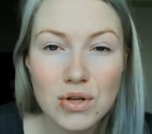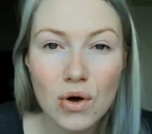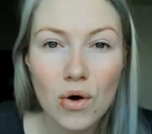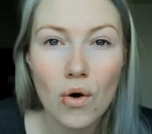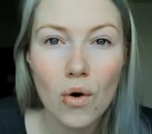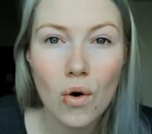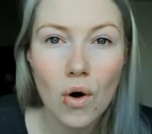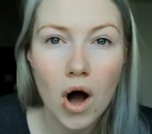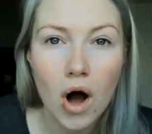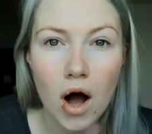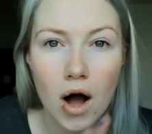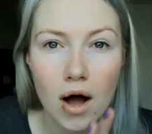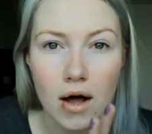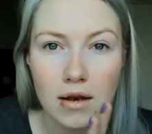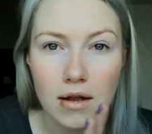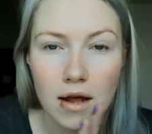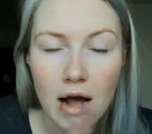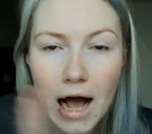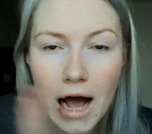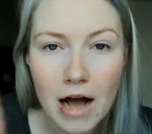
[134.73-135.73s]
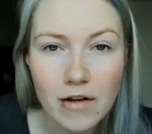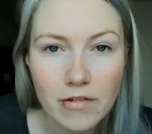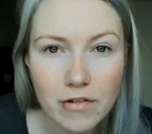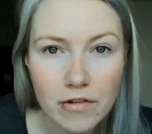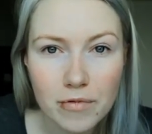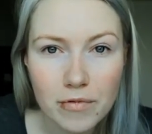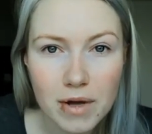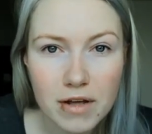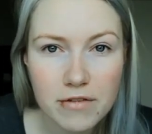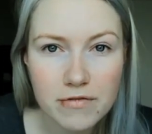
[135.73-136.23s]
So on
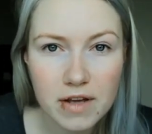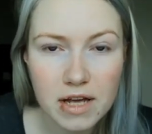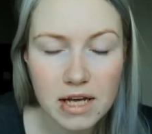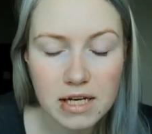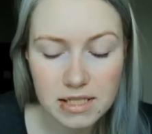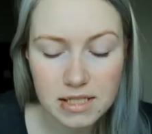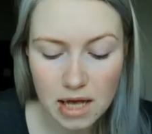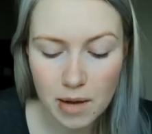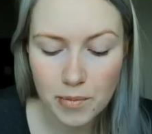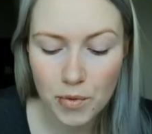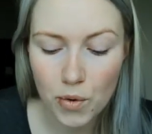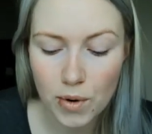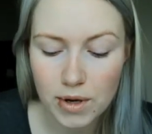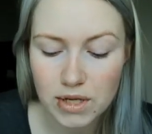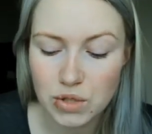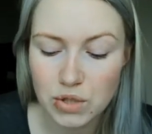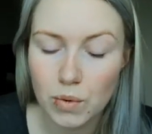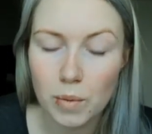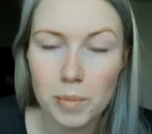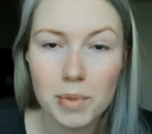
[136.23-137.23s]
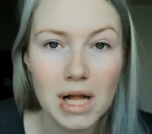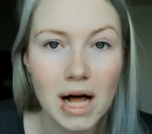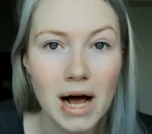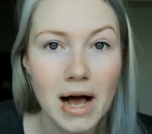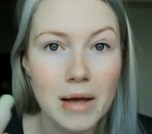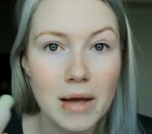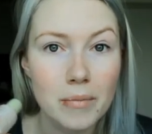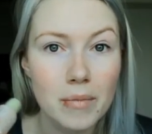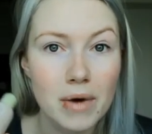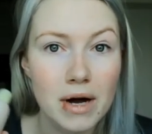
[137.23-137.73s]
half of my face I'm going to
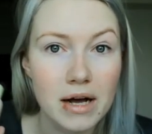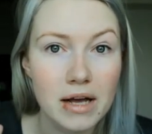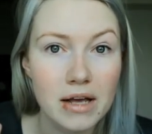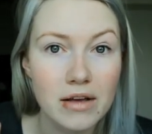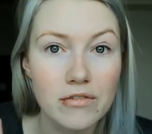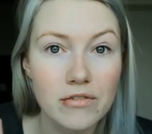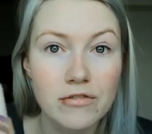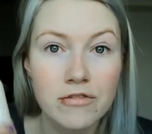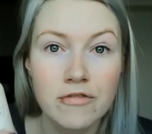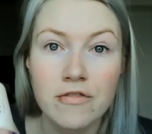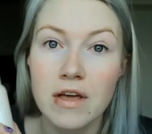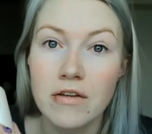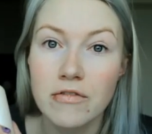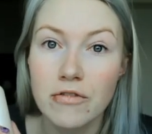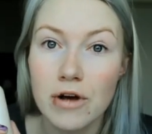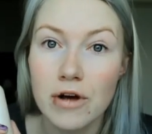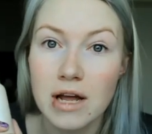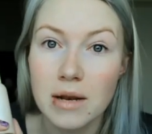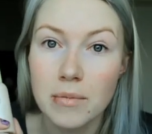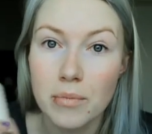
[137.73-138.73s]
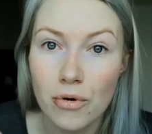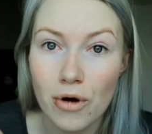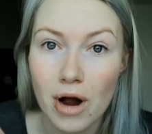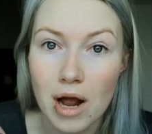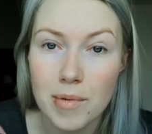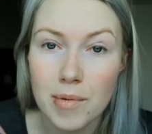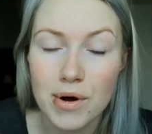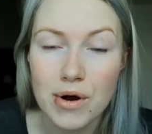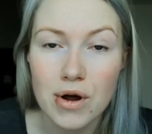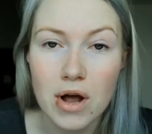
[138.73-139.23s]
apply my favorite
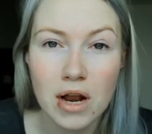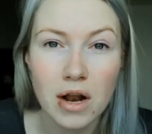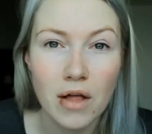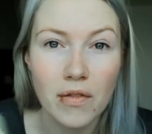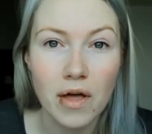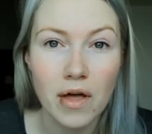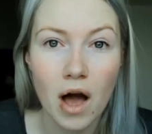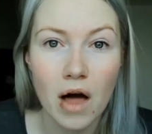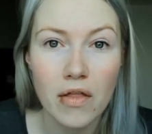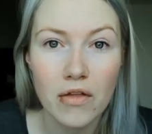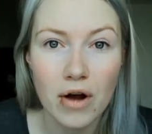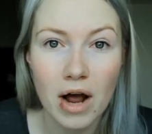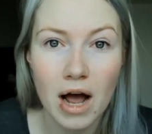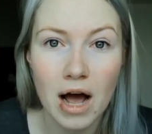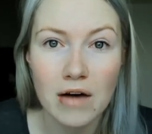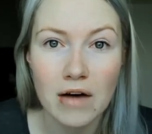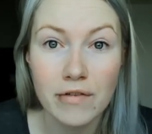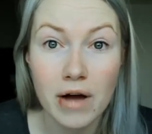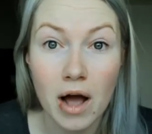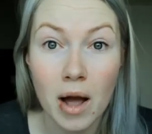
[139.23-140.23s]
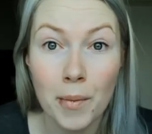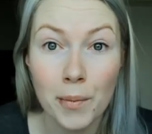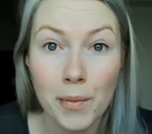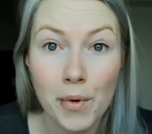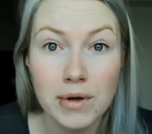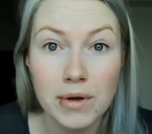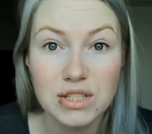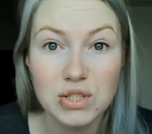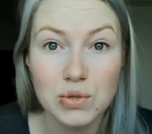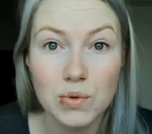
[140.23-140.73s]
primer, and on the other half
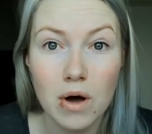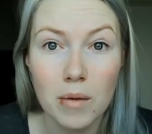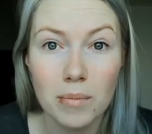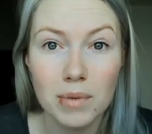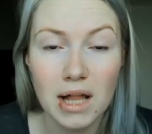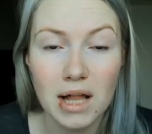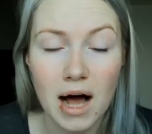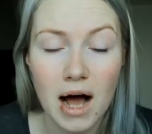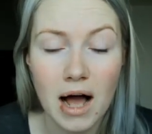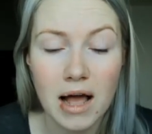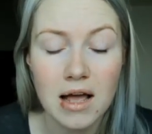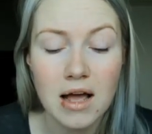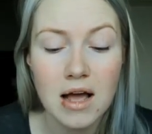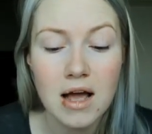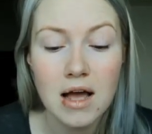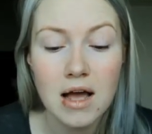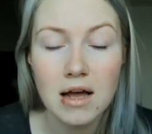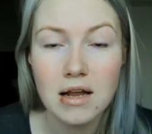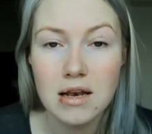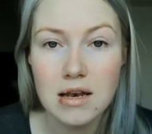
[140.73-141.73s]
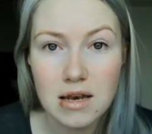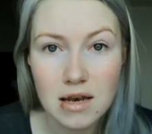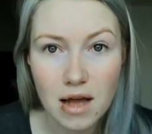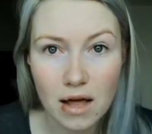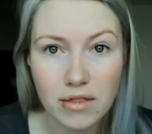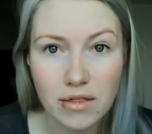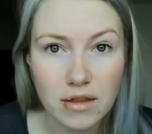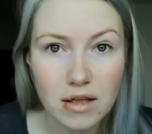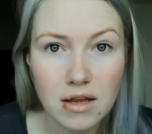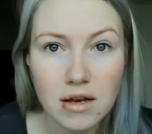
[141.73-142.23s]
I'm going to apply
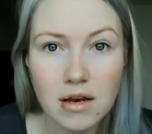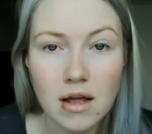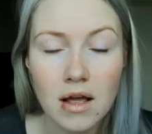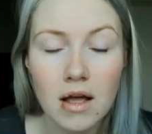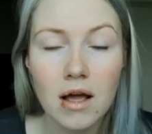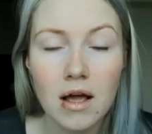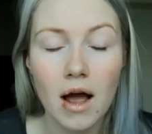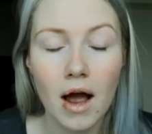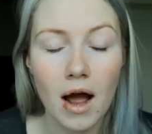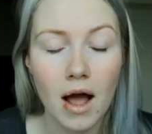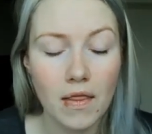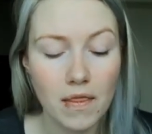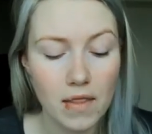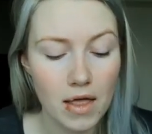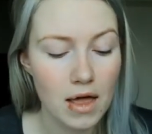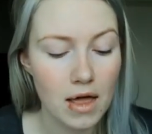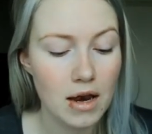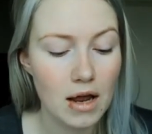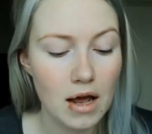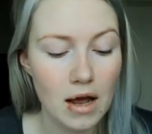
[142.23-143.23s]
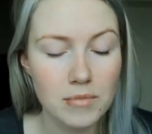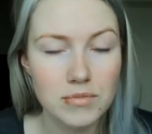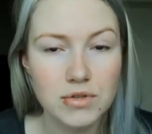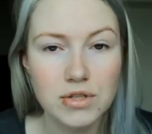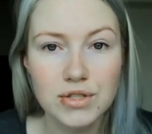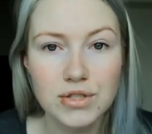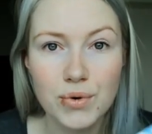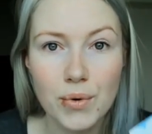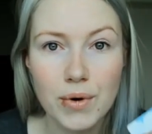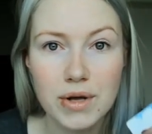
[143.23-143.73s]
nothing, and then
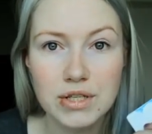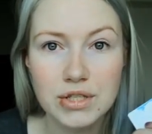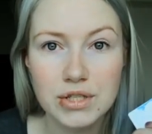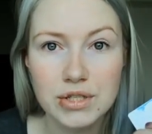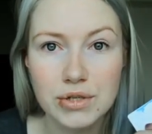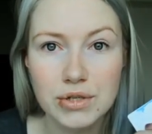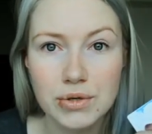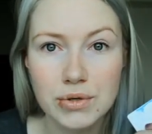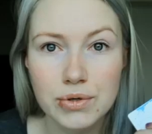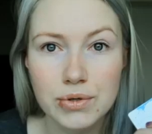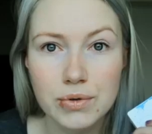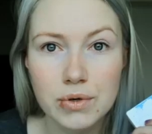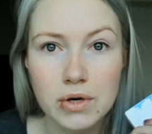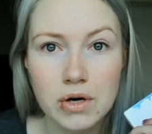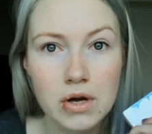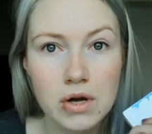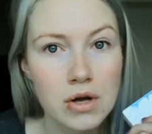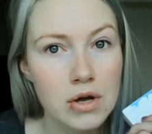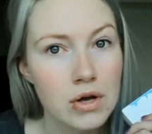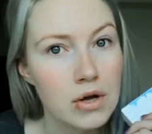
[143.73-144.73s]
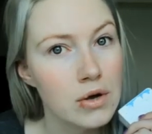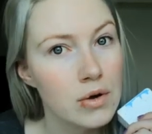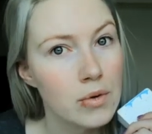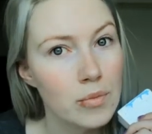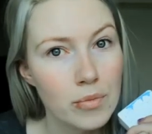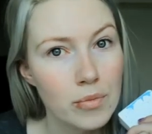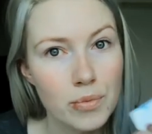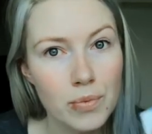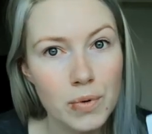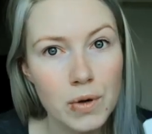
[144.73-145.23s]
I'm just going to
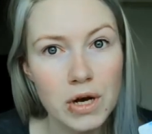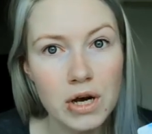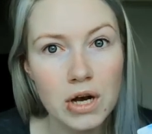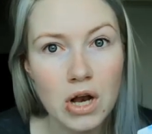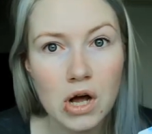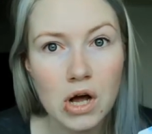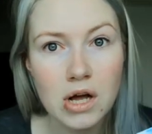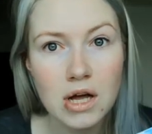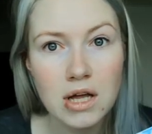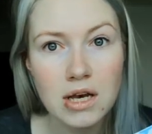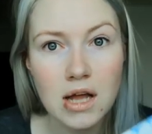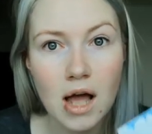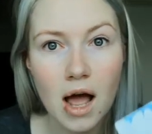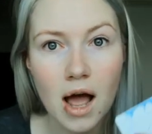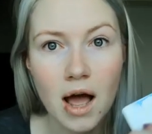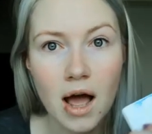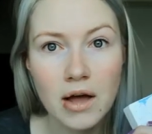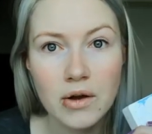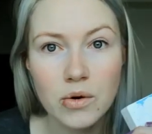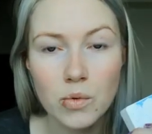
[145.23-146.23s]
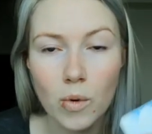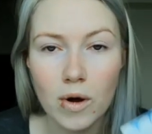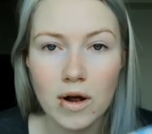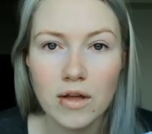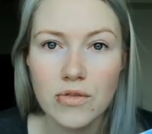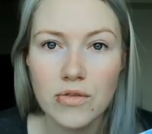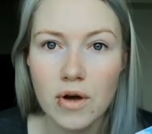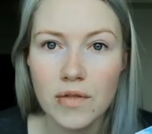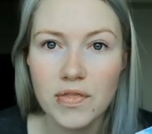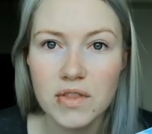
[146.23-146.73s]
put it on
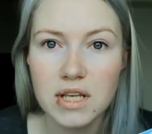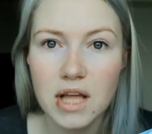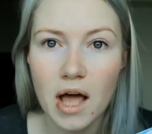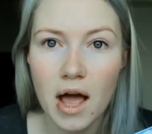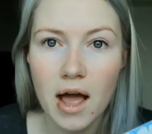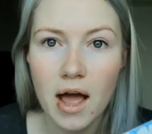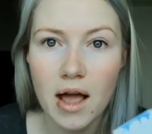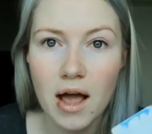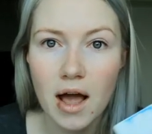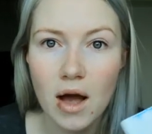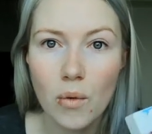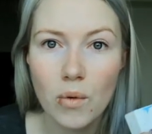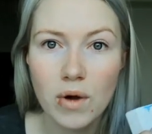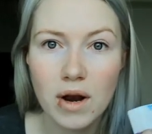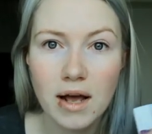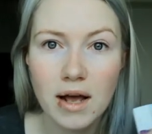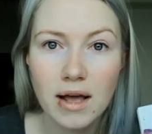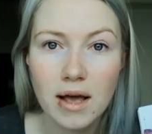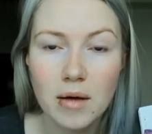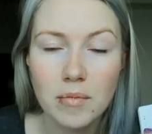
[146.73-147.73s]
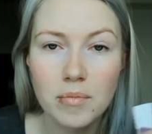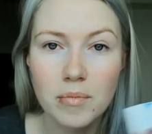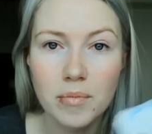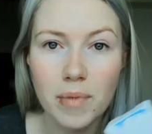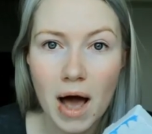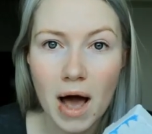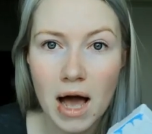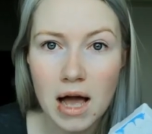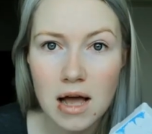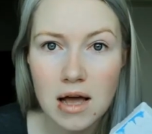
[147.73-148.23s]
and wear it throughout the day, and when I
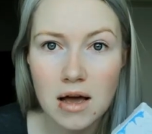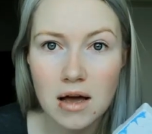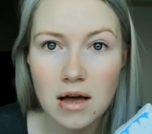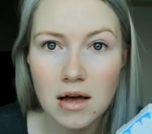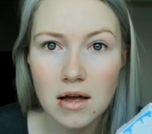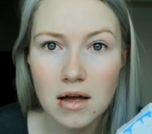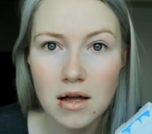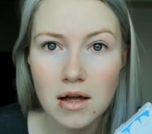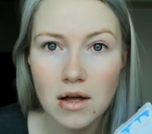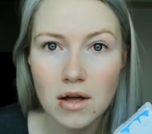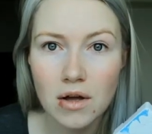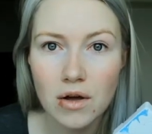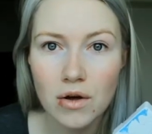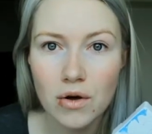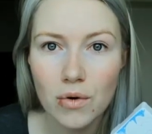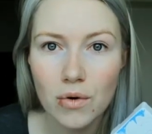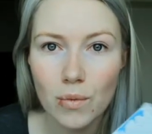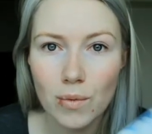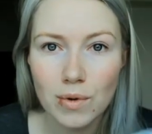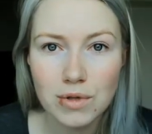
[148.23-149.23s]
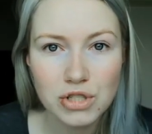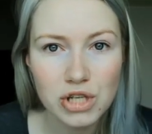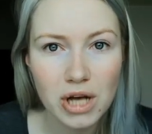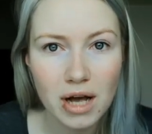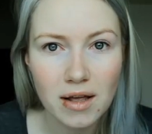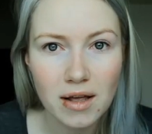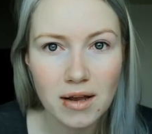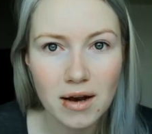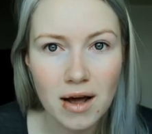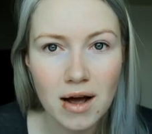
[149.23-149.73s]
get back
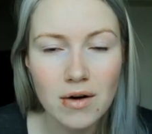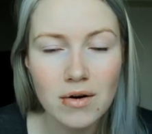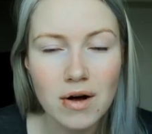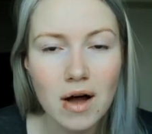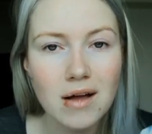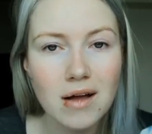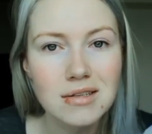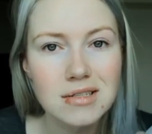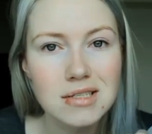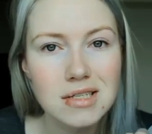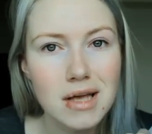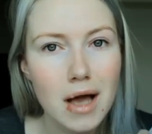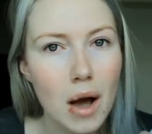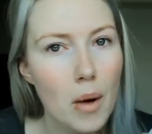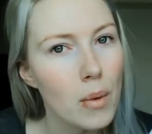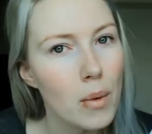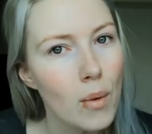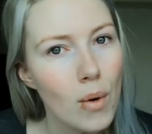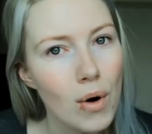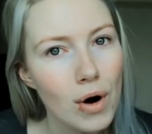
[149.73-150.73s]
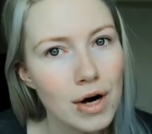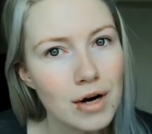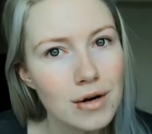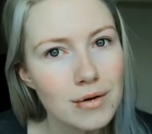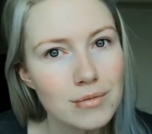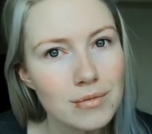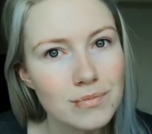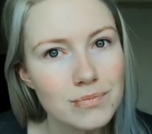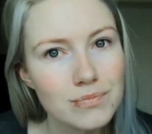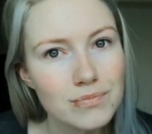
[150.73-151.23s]
we'll check it out and see how it
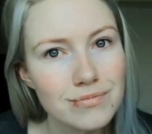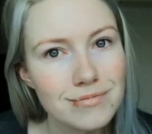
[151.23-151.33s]
wore.